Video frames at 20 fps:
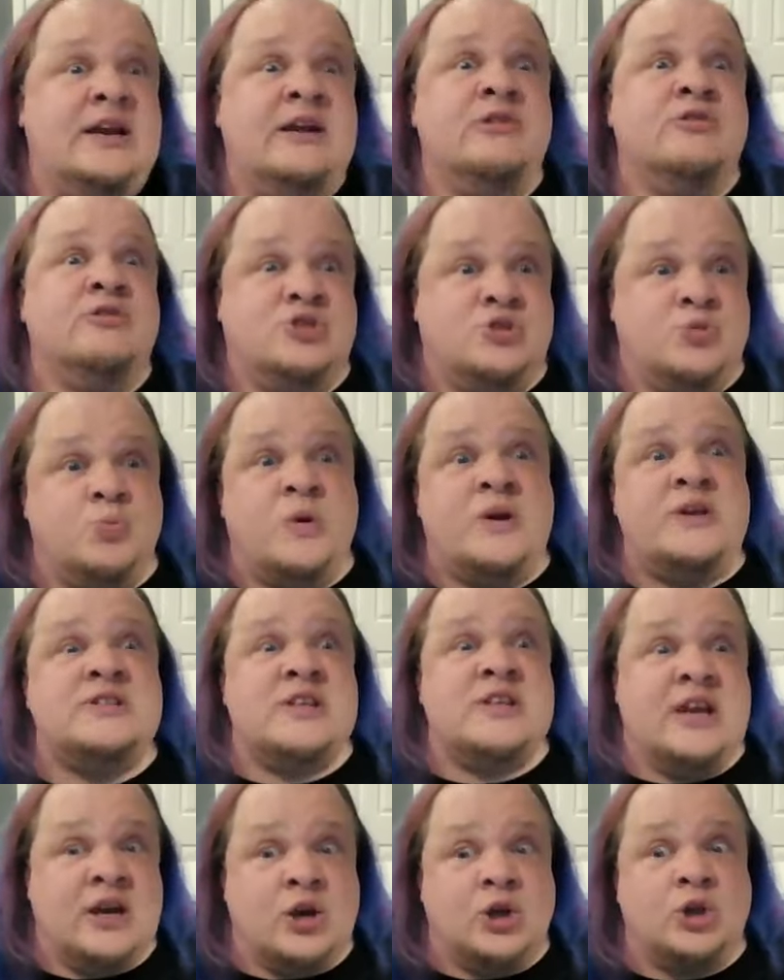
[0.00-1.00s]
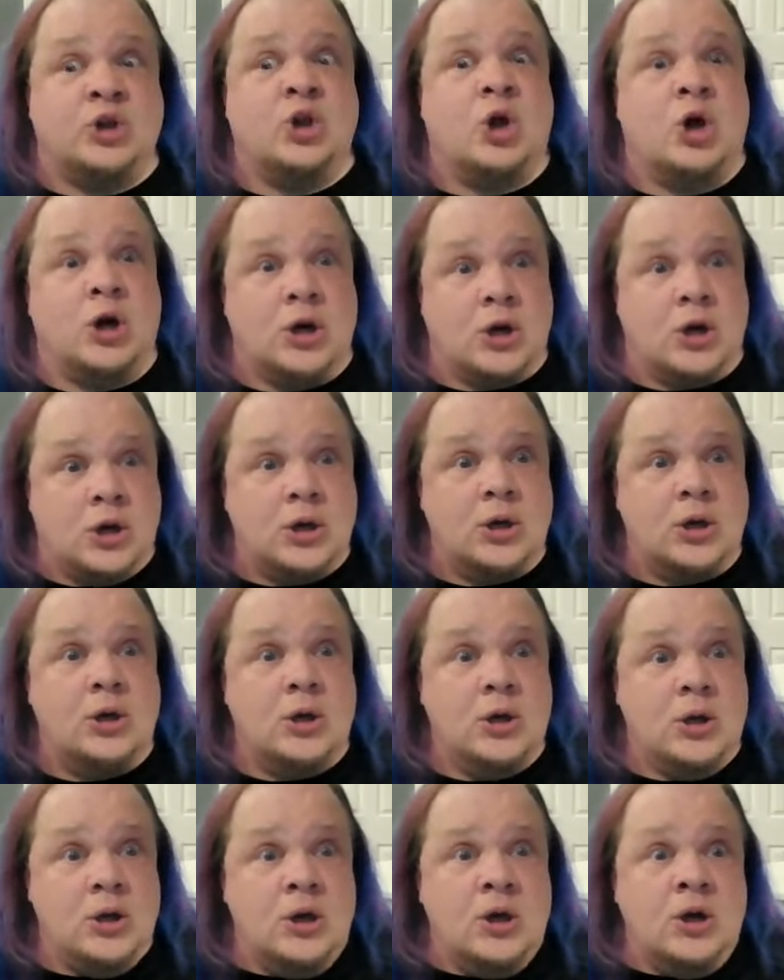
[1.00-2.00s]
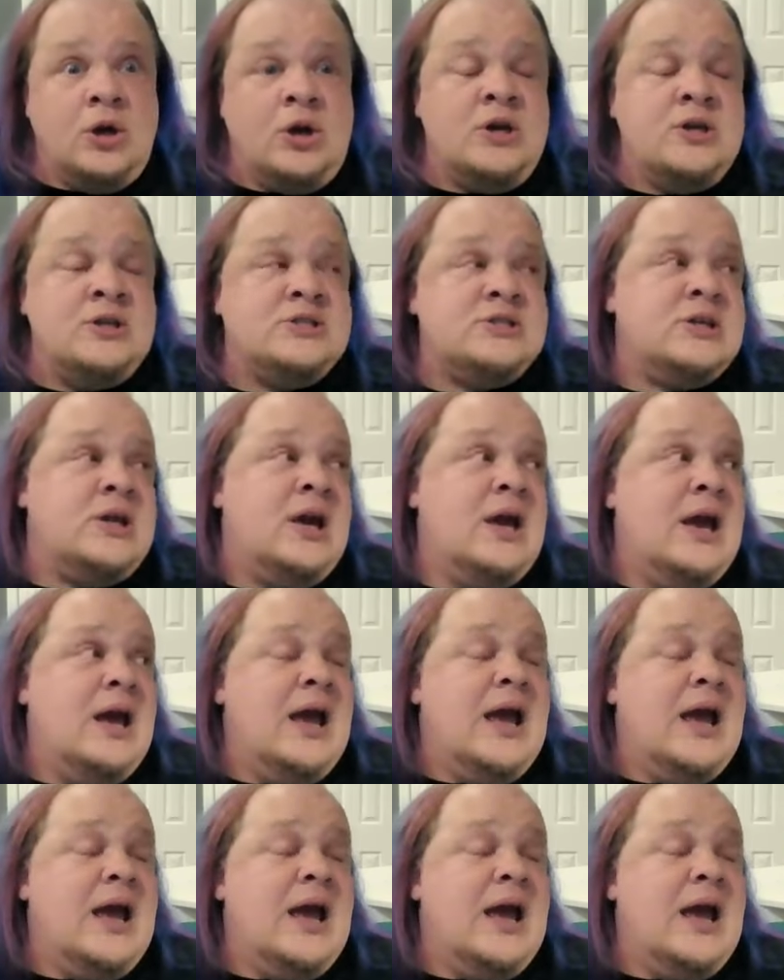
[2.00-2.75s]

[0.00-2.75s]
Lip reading: and here's some ways that it could look. Yeah.